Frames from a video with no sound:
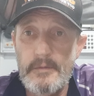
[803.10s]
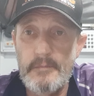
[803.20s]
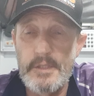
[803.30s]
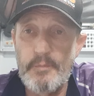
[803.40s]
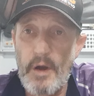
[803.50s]

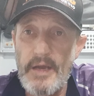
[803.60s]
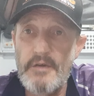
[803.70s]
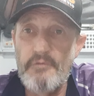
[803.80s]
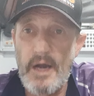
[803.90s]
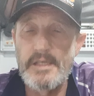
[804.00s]
spray
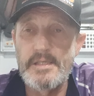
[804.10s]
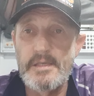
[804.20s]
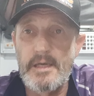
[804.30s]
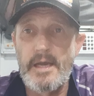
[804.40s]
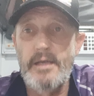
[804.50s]
your runners.
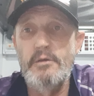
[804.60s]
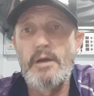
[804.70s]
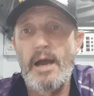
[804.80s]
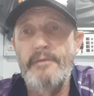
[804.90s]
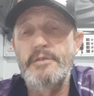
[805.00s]
Okay, look
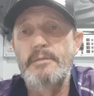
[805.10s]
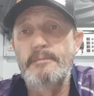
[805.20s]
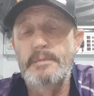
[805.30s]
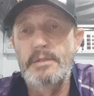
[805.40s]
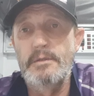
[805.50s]
after
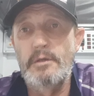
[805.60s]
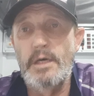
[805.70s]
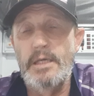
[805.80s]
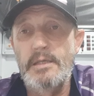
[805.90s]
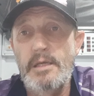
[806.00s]
them,
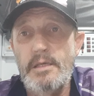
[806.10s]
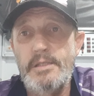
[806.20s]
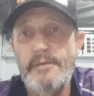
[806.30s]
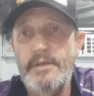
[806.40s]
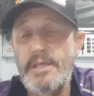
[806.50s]
right?
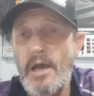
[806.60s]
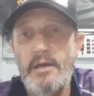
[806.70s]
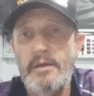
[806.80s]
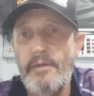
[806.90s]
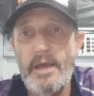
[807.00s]
Because if you
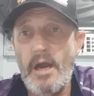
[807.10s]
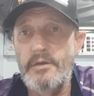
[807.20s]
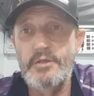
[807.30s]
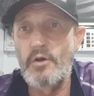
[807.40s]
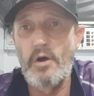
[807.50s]
don't and they go
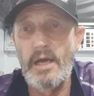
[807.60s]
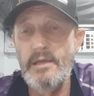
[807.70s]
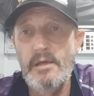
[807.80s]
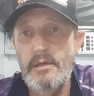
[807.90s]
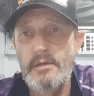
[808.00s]
dry,
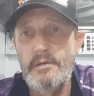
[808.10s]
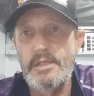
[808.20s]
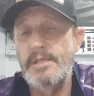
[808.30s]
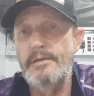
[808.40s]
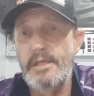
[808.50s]

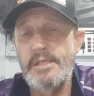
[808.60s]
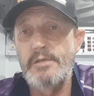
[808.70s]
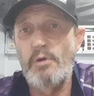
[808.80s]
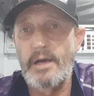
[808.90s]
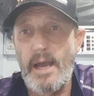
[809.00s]
this
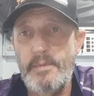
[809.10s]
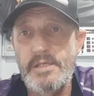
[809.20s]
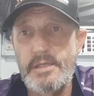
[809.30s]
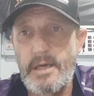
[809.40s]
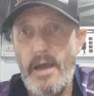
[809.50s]
is what
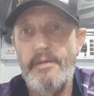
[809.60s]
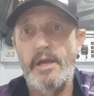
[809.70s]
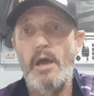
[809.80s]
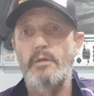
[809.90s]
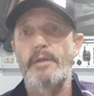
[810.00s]
happens. Okay, they
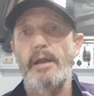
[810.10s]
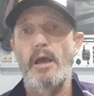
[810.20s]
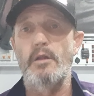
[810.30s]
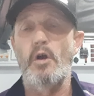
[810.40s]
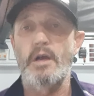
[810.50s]

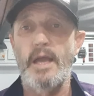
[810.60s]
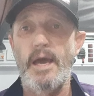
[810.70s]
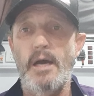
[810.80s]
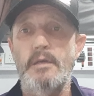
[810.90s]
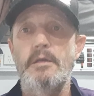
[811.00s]
don't lock
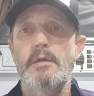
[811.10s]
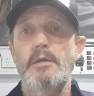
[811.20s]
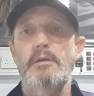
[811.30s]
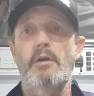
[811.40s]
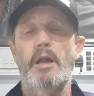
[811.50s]
out,
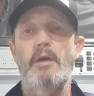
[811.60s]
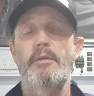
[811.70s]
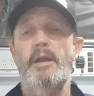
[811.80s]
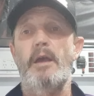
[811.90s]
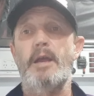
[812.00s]
right?
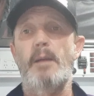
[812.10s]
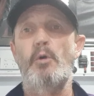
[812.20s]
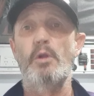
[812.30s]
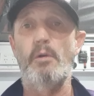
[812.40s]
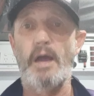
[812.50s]
They don't come
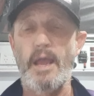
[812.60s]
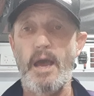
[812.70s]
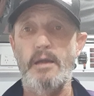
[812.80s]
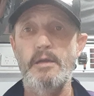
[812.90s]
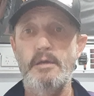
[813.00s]
all the way
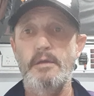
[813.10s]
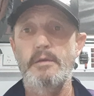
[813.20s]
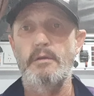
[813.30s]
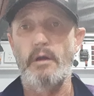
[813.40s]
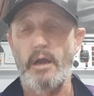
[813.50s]
out,
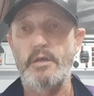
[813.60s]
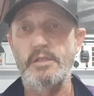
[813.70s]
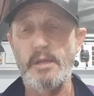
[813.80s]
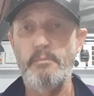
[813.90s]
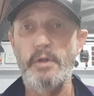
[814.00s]
right?
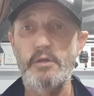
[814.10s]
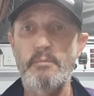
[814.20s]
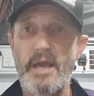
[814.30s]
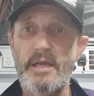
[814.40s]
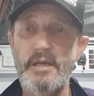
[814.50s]
Because the little
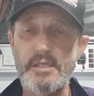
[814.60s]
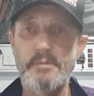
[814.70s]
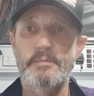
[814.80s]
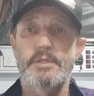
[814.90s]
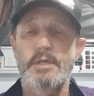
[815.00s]

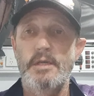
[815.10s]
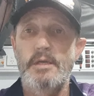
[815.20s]
mechanisms